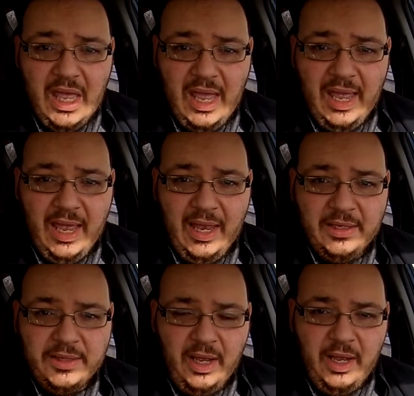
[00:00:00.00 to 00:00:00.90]

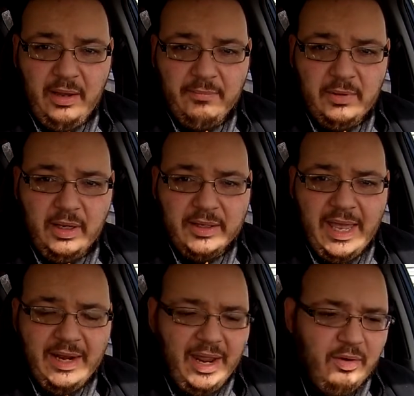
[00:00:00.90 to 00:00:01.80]
and um,
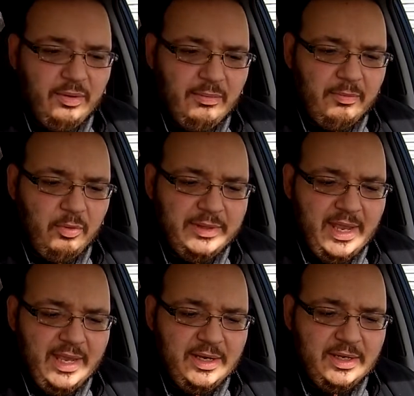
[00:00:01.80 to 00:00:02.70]
again I don't remember what
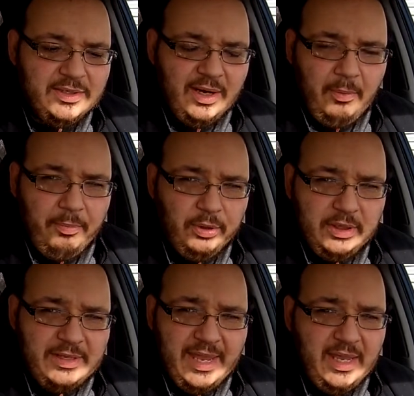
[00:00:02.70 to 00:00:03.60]
day it is, and I'll put
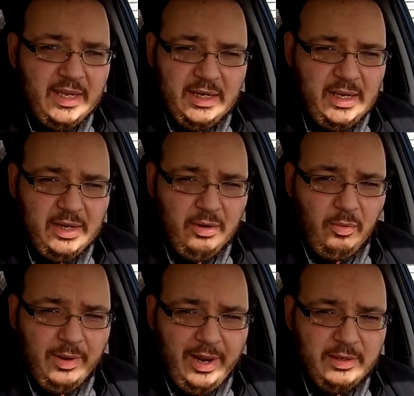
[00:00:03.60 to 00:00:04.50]
the day in here
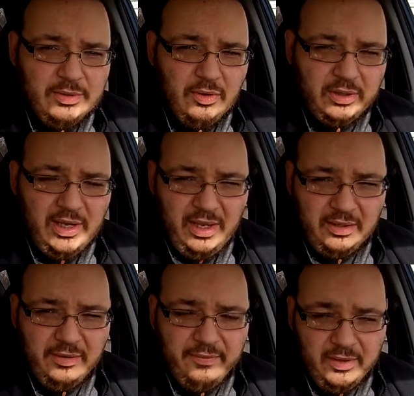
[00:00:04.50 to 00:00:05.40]
when I start to
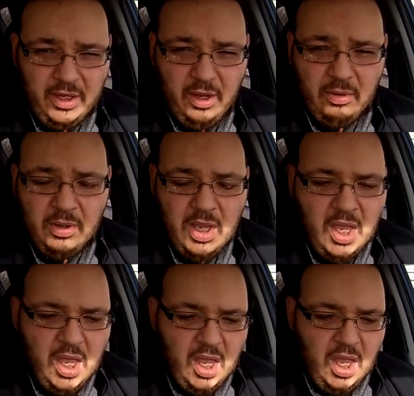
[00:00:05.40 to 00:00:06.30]
edit the video.
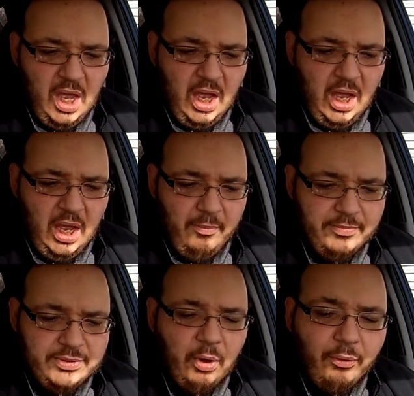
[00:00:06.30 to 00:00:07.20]
Um,
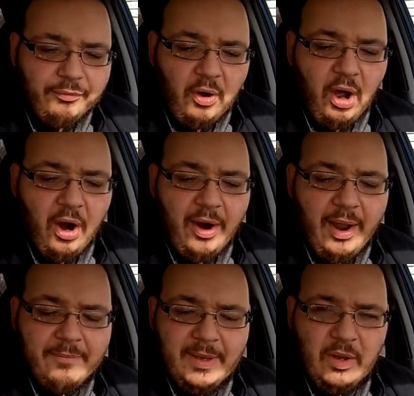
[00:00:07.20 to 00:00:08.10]
so far,
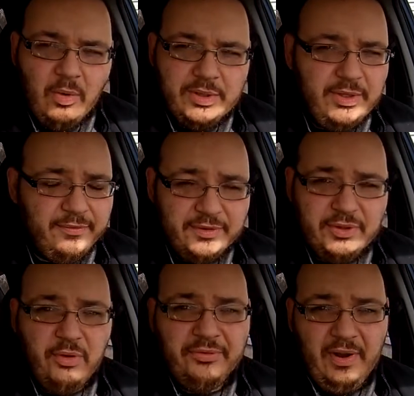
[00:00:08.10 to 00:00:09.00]
I've been going to
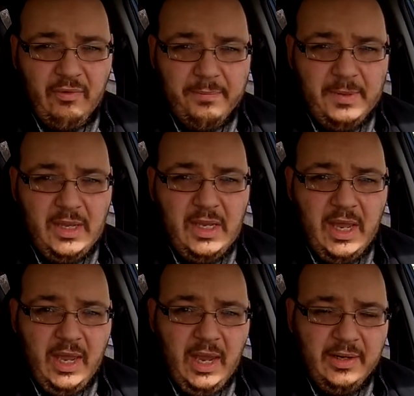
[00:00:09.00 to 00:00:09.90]
physical therapy,
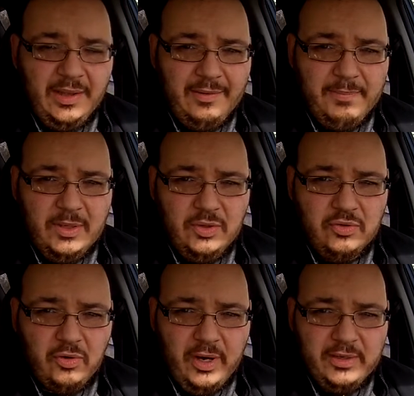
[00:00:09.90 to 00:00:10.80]
and I've been
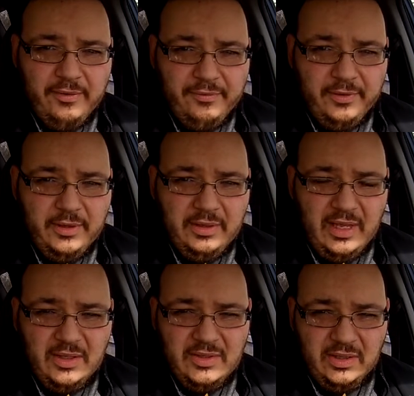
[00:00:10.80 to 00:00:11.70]
trying different
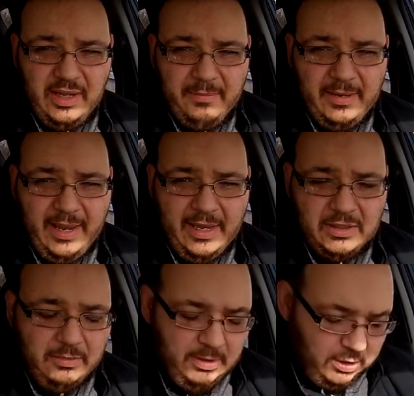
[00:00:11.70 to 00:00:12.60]
things that they've been
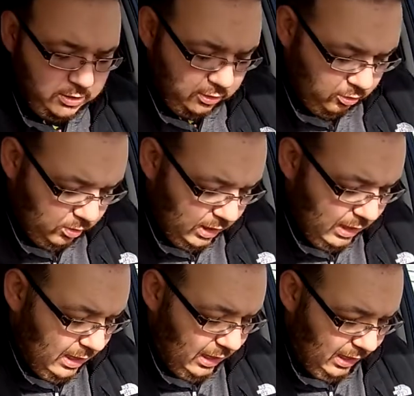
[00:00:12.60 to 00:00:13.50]
asking me to do.
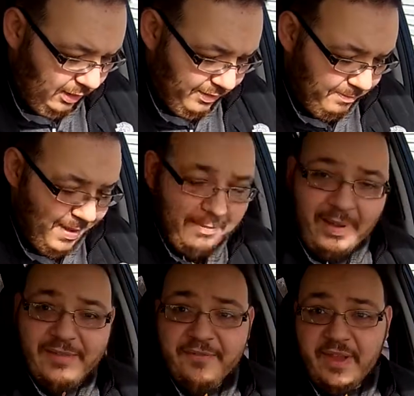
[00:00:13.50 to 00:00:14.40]
Uh, they bent
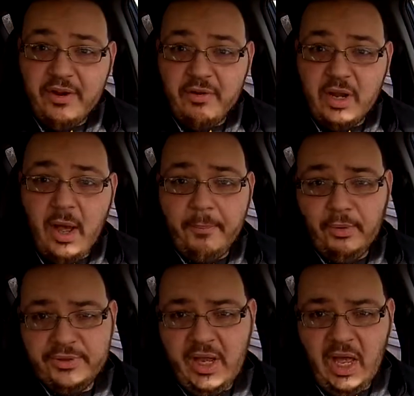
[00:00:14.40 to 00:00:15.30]
my finger a
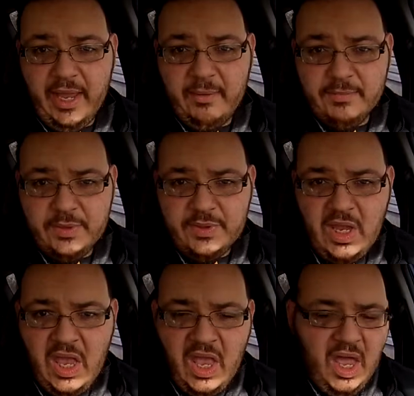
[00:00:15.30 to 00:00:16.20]
couple times.
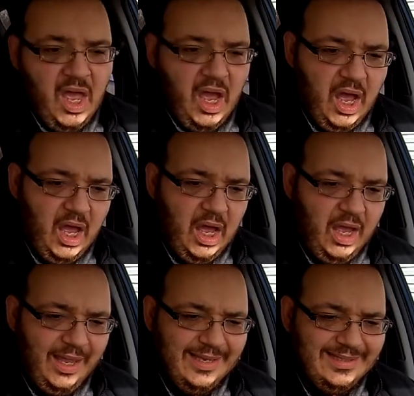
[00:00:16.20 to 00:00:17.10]
Uh,
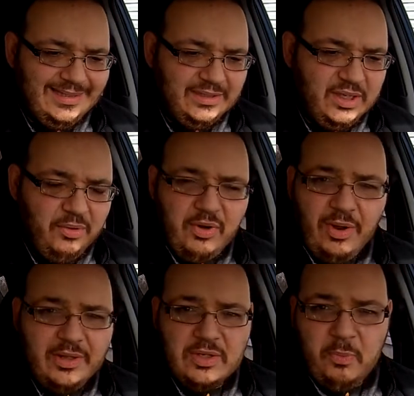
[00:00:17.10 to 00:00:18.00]
don't know
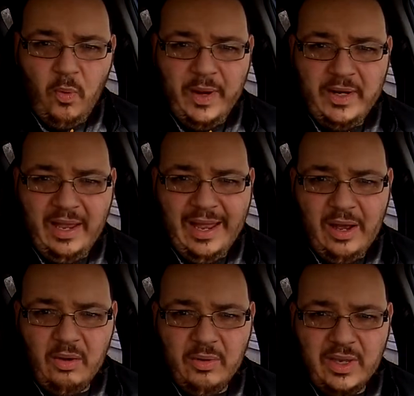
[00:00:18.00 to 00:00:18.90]
at this point
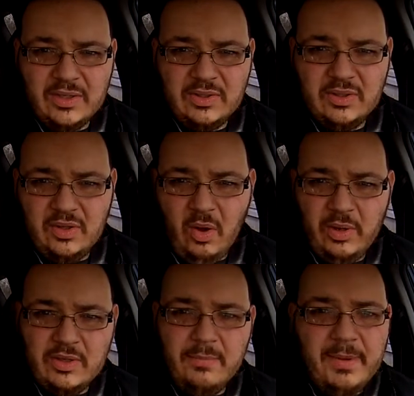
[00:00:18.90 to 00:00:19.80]
how it's
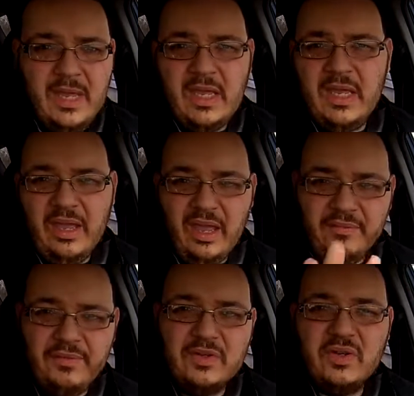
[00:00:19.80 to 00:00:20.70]
going to be,
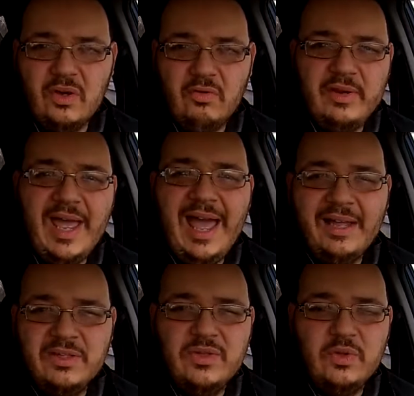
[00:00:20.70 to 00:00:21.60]
if it's going to
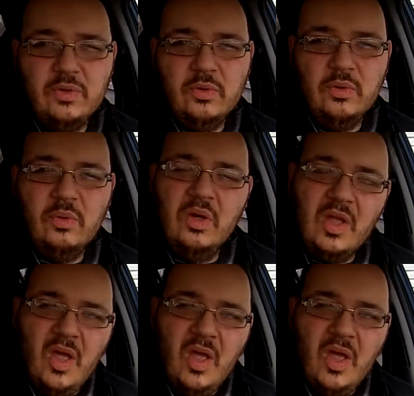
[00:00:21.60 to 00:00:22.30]
react to